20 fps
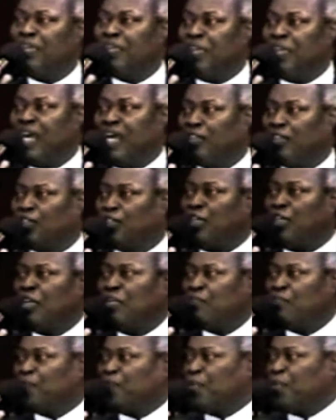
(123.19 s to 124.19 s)
in their
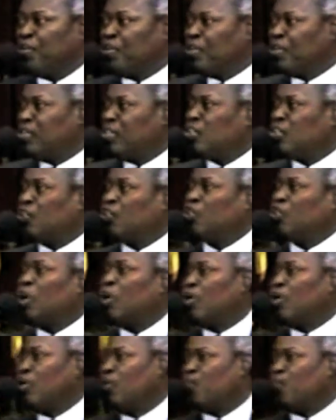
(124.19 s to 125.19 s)
sinful,
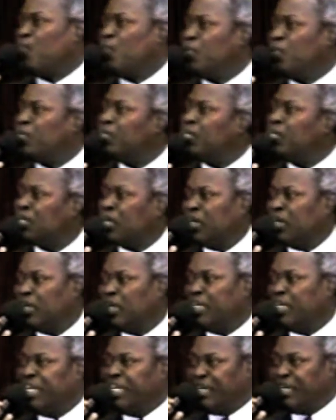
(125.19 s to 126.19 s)
sorrowful
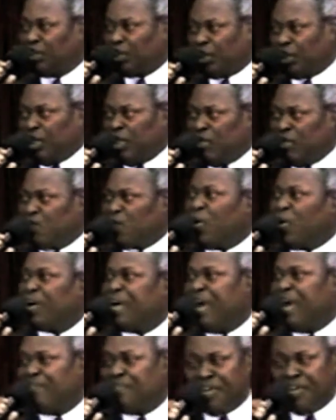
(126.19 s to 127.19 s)
condition
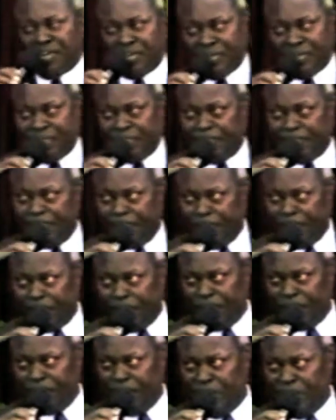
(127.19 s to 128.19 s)
forever.
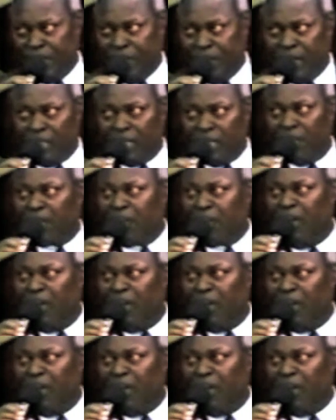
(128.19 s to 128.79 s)
The